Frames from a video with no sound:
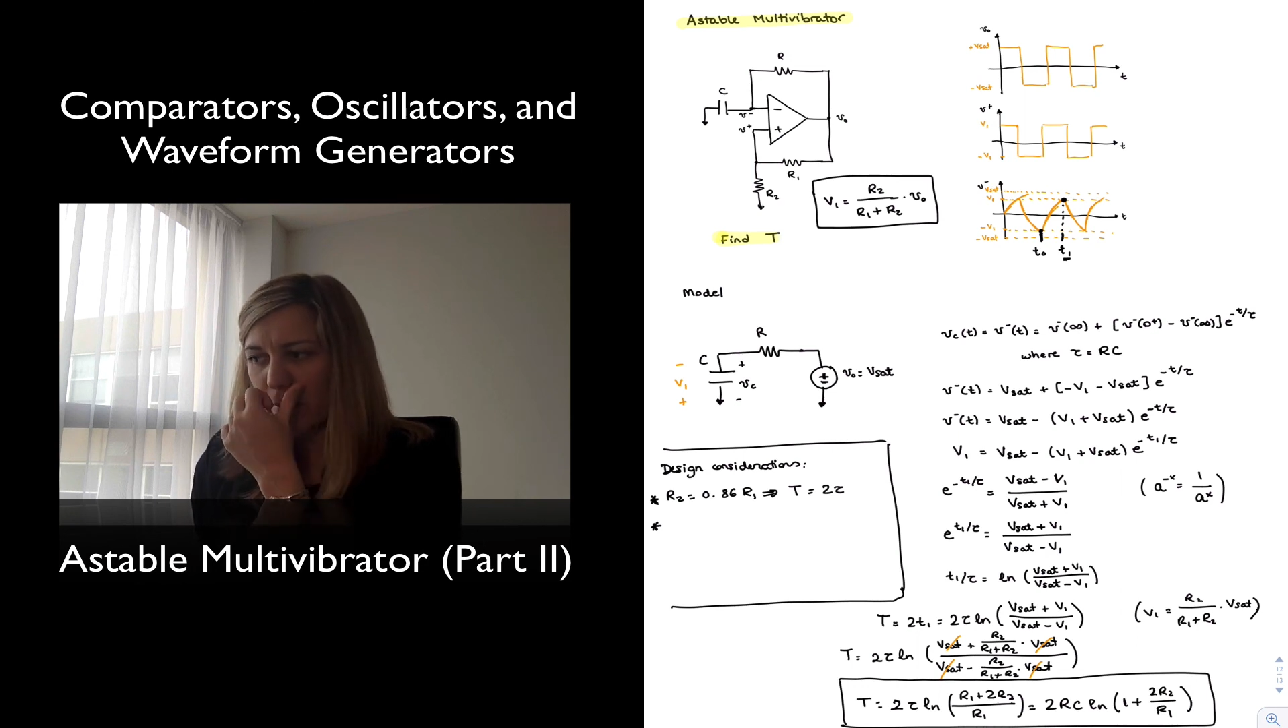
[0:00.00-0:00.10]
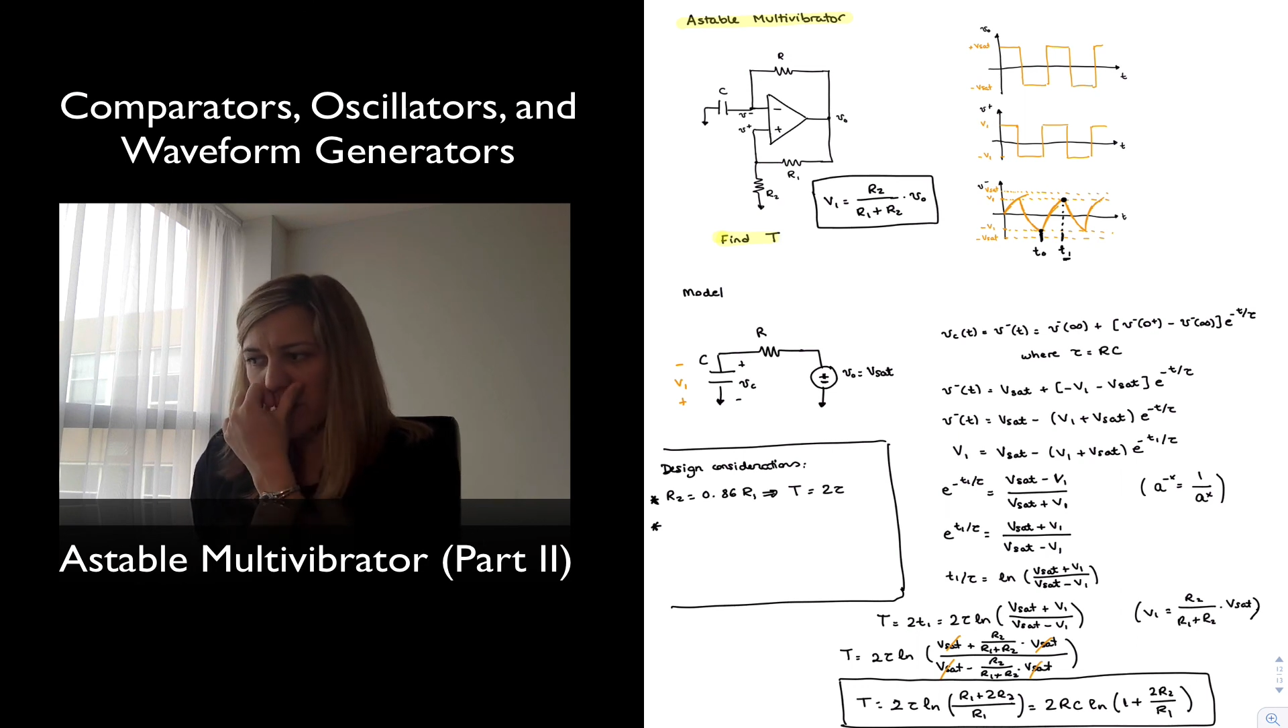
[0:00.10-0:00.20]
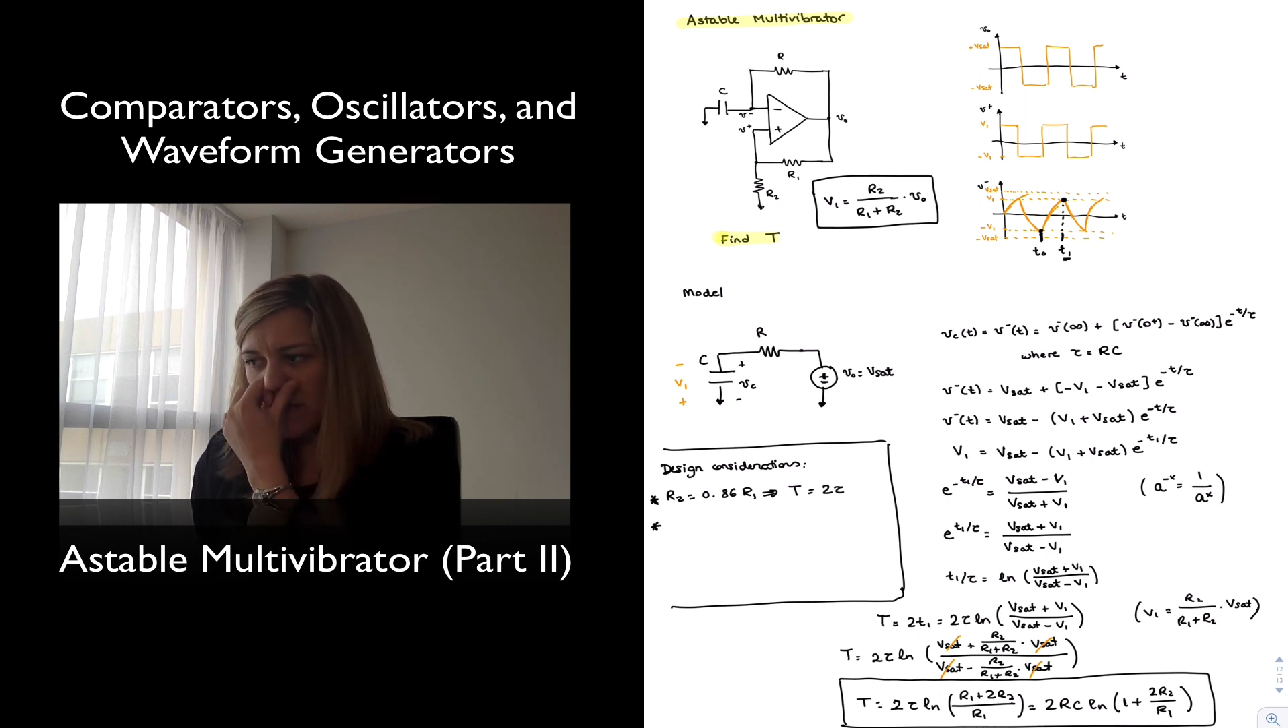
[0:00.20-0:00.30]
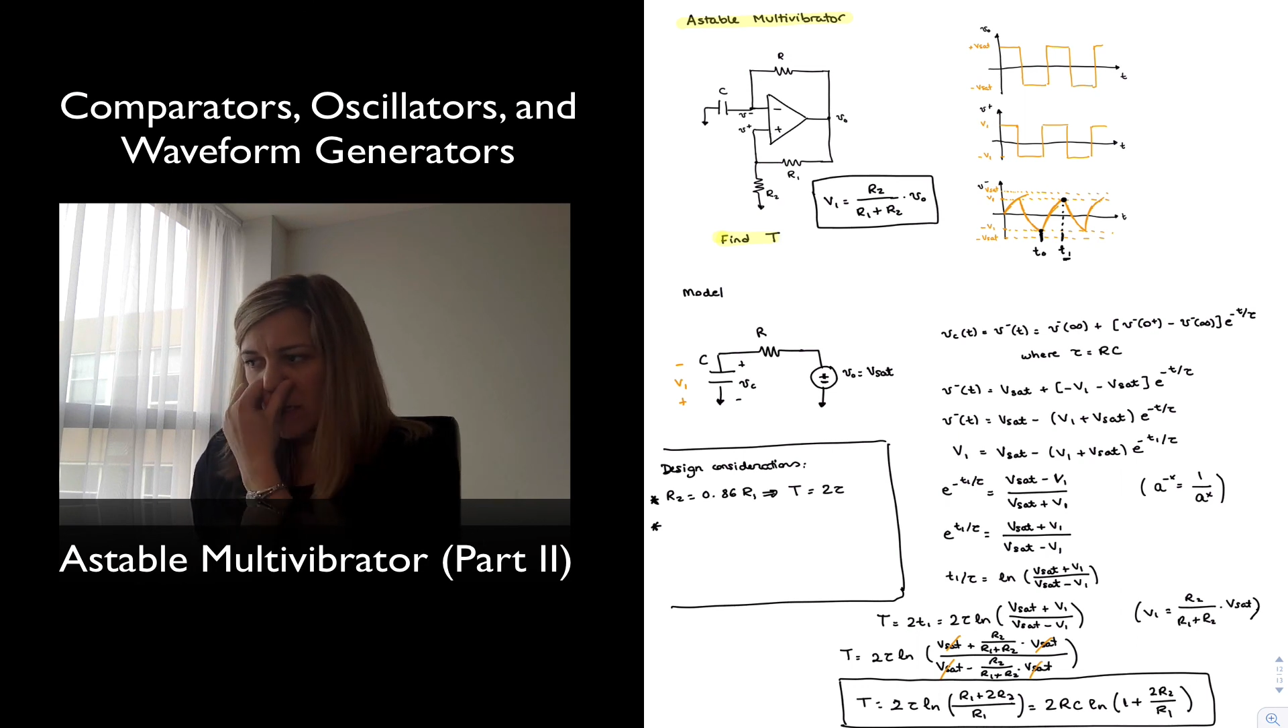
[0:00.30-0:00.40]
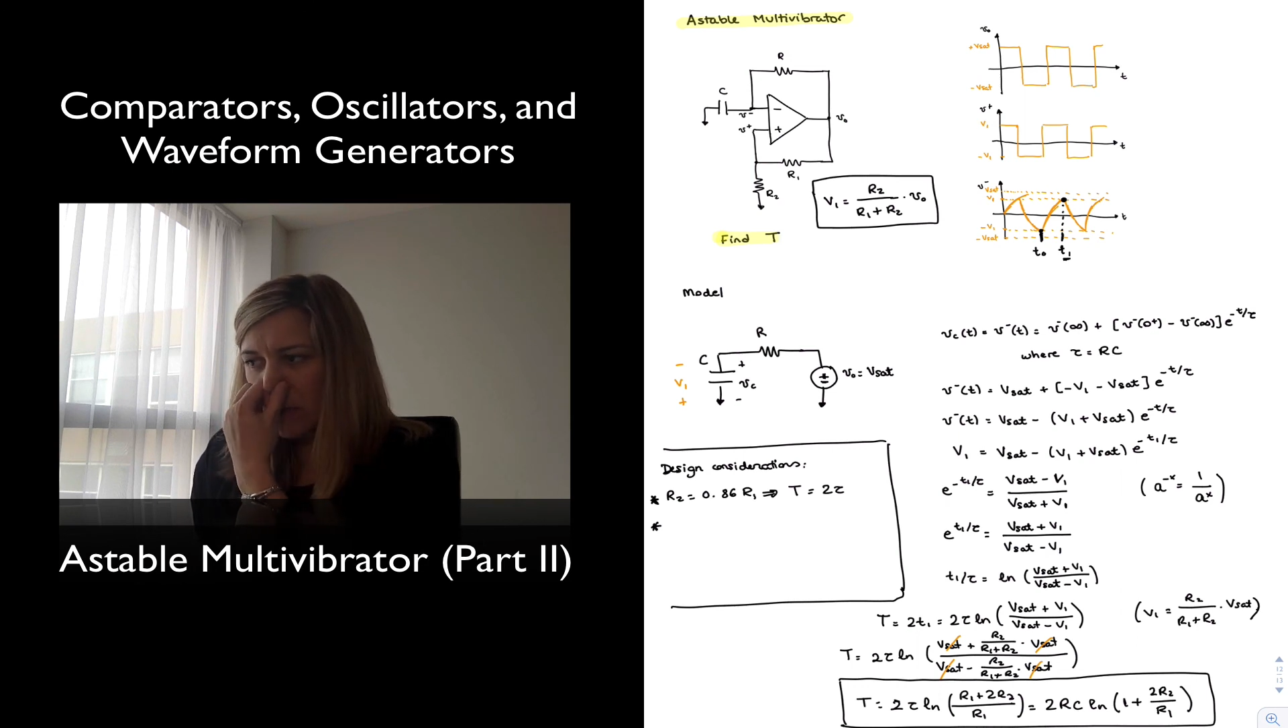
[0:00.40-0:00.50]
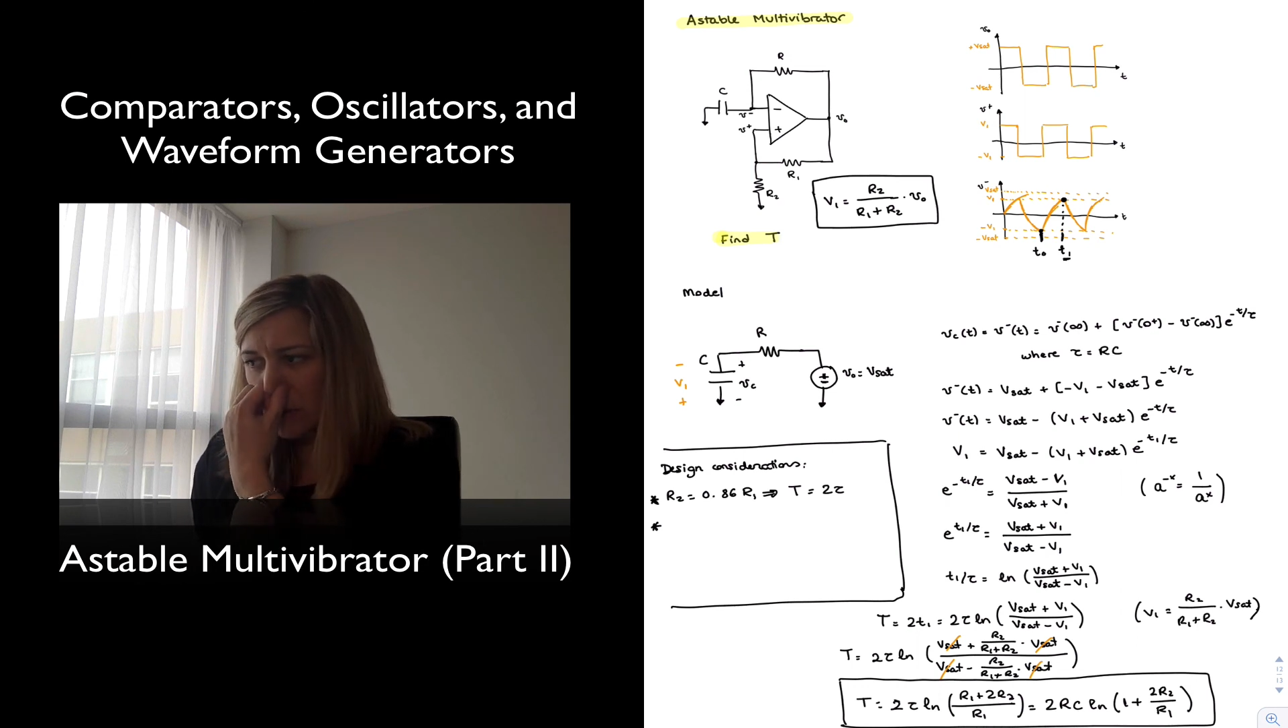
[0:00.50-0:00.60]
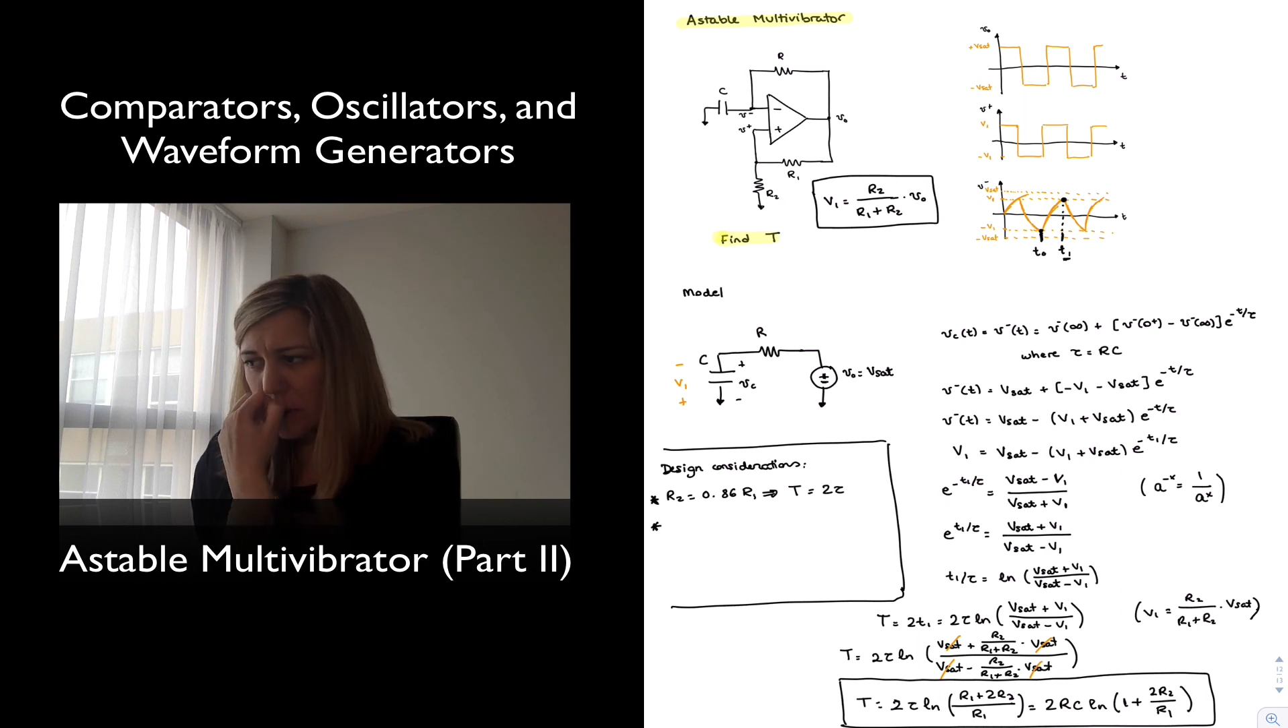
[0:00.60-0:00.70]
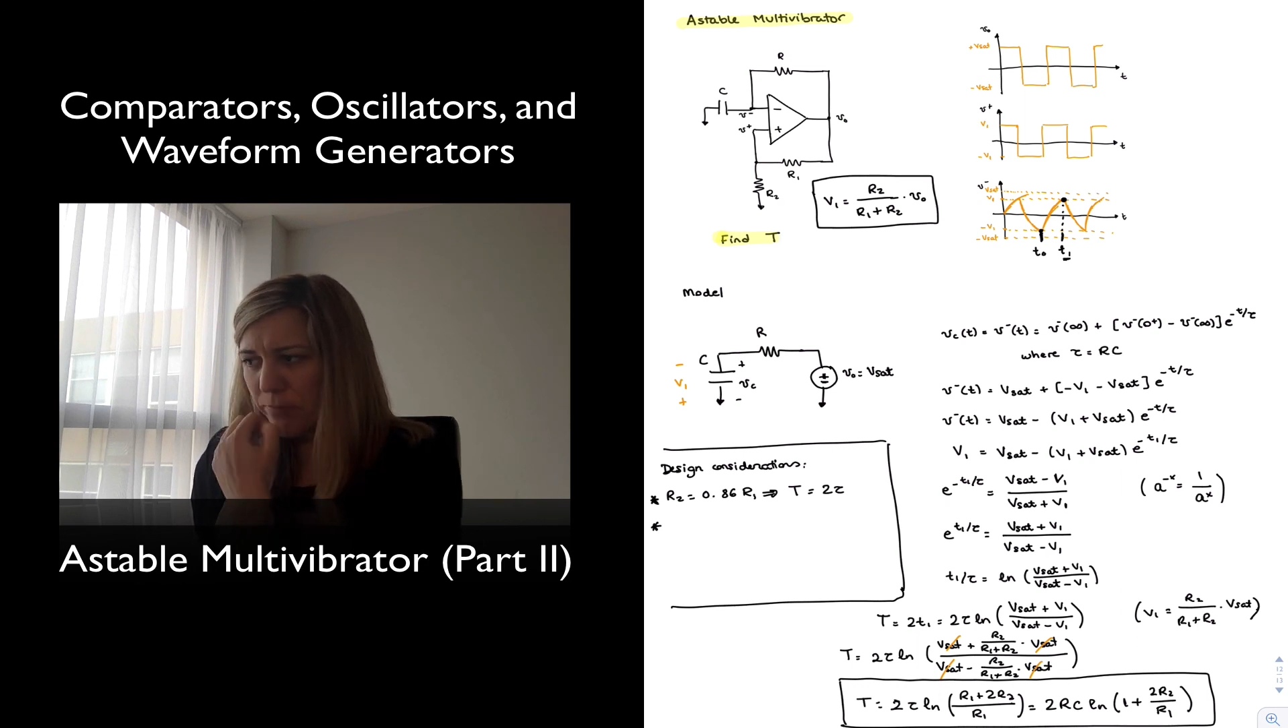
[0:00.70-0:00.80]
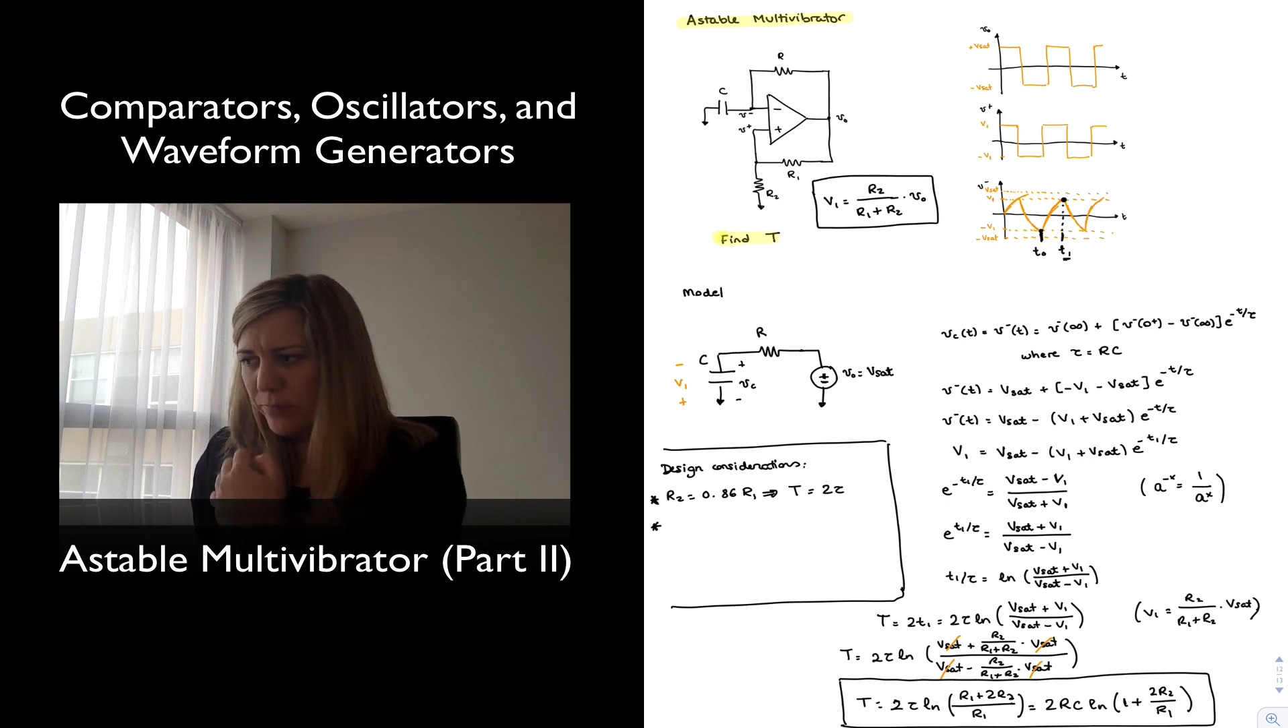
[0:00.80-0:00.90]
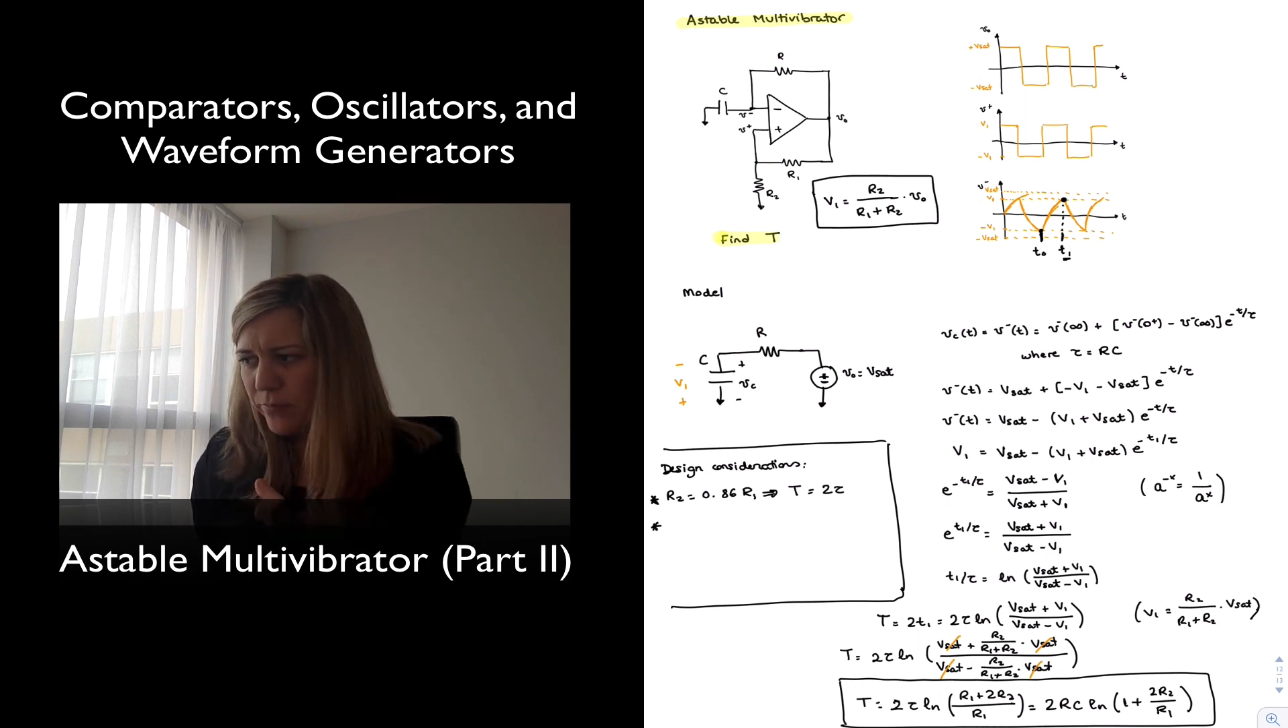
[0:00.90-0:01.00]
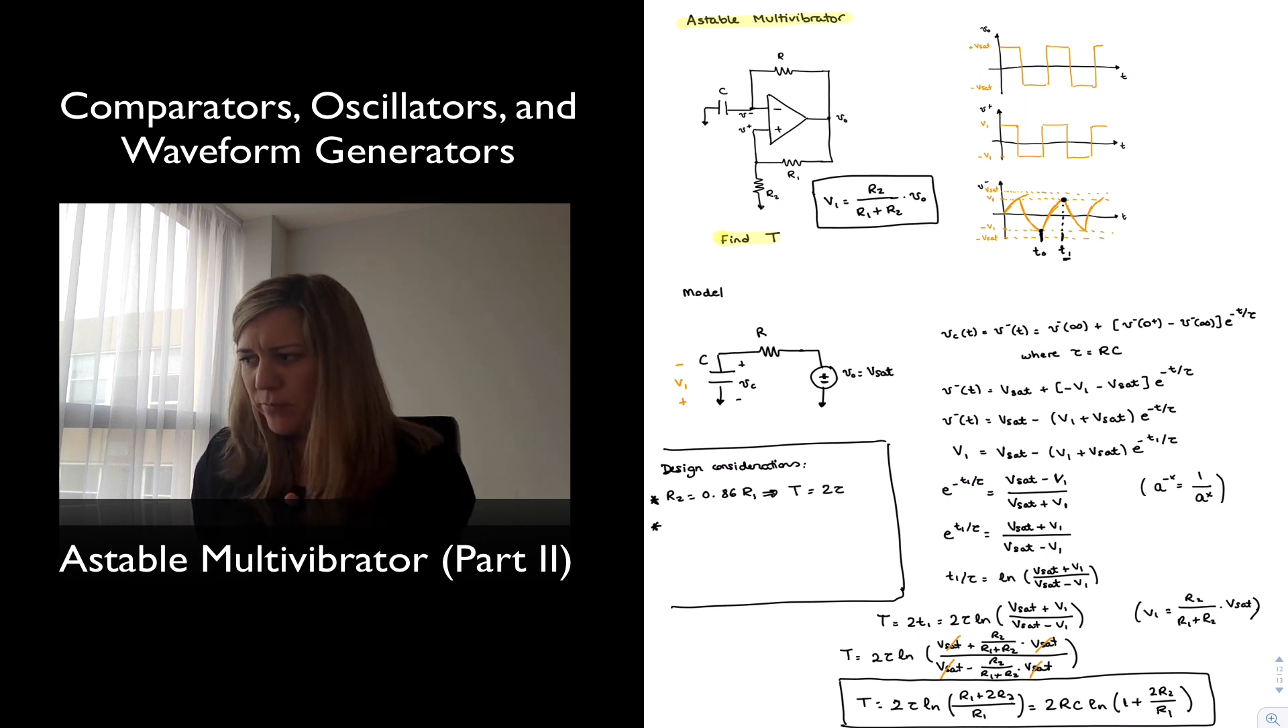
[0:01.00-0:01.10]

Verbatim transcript: capacitor